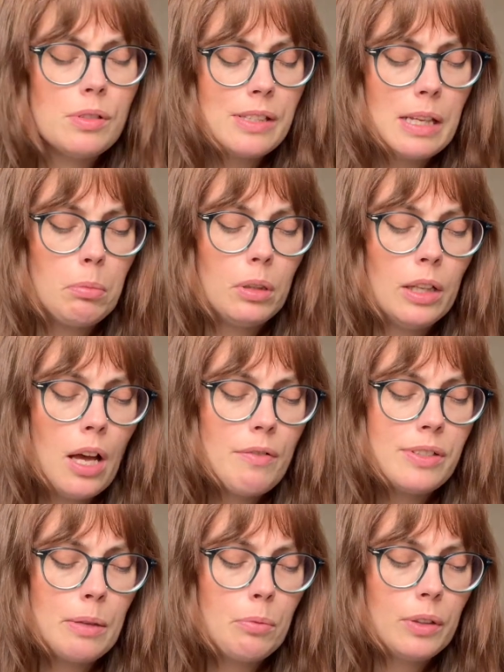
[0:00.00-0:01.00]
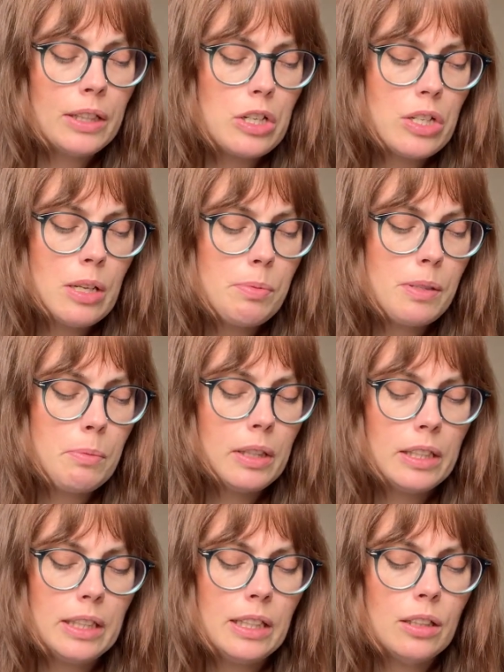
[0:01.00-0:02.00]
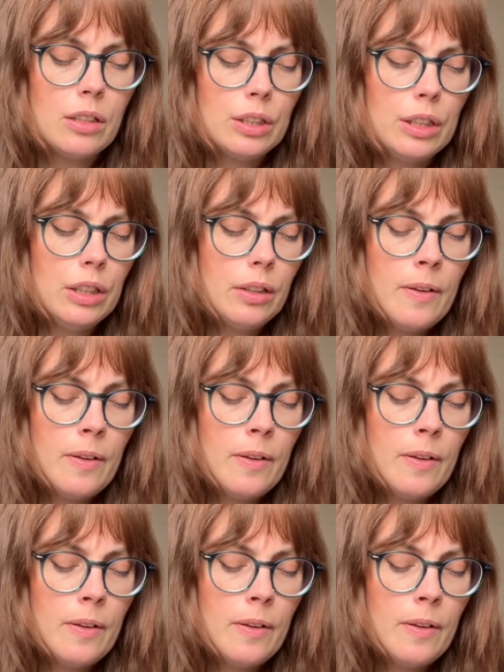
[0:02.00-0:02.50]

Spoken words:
Stable love, stable relationship, stability, good.